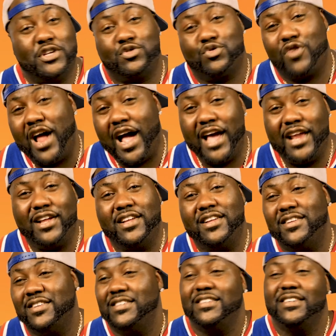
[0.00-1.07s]

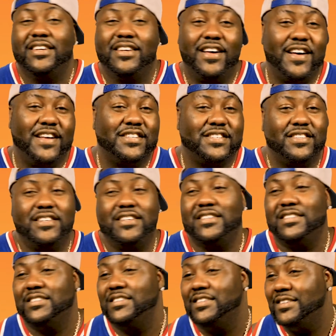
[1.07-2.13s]
Rider,
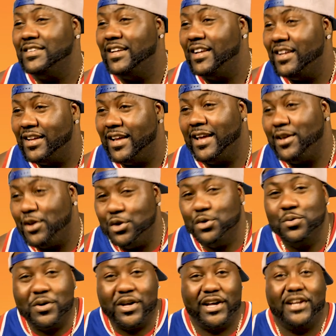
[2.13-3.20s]
Hustler, and
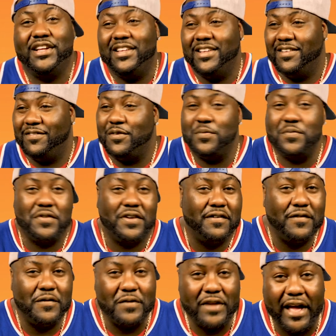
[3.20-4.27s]
you, Cuddy, if
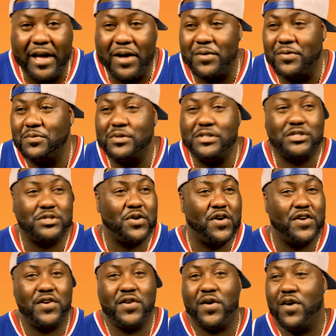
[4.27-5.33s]
you down, we
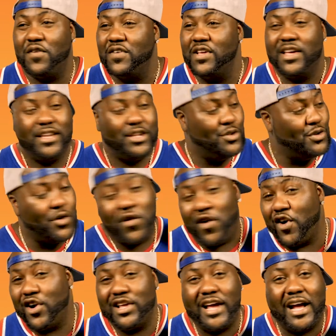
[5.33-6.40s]
starting it off. You know I
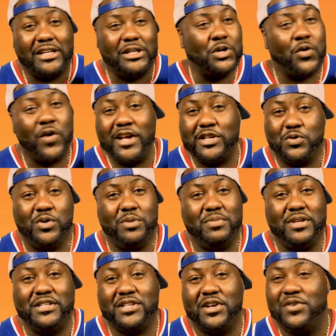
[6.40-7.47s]
already got the crest with
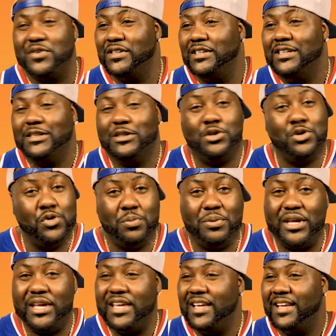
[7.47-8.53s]
me, so
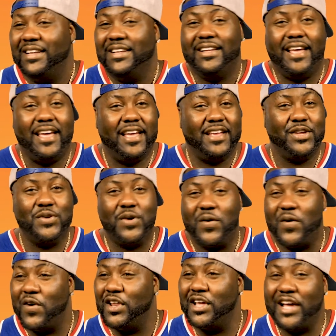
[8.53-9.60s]
Doobie and you know
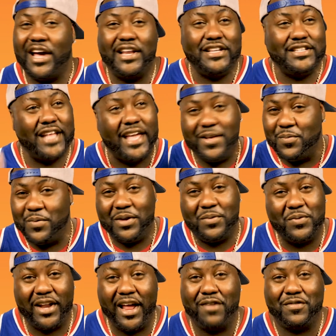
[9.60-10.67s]
all the Cuddies, they
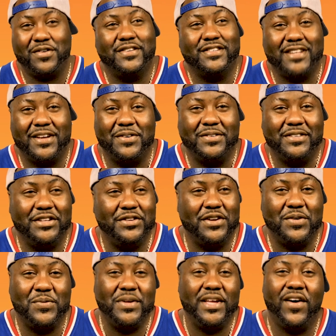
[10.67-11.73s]
with whatever. So, you
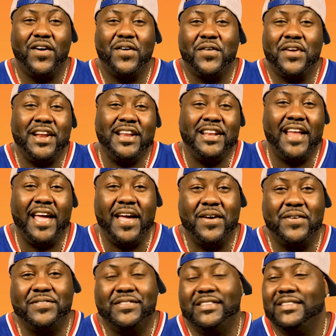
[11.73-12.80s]
know, we already
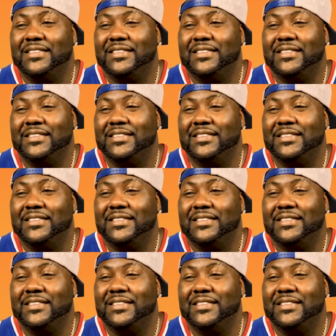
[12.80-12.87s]
down.